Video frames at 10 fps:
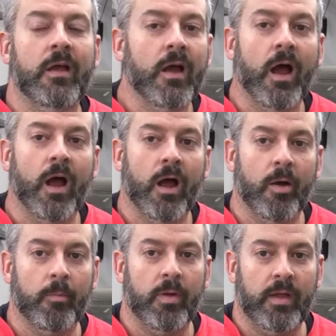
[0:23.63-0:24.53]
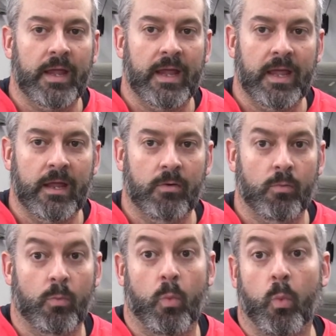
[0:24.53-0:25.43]

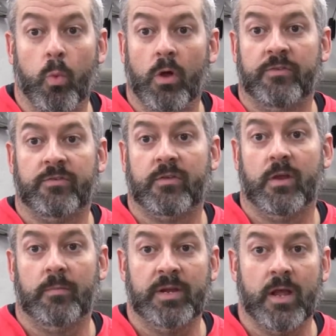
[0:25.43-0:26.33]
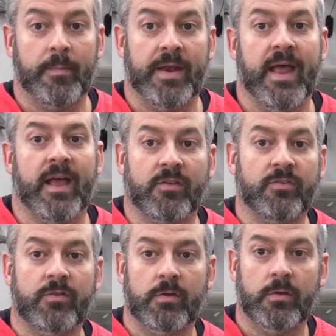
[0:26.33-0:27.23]
and what's going to be coming
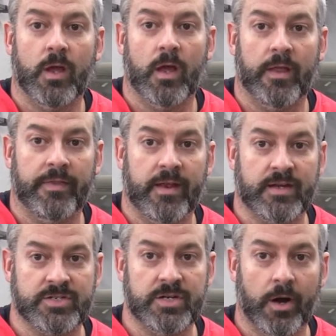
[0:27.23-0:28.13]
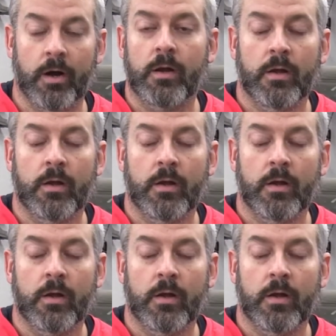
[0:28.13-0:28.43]
next in the next year.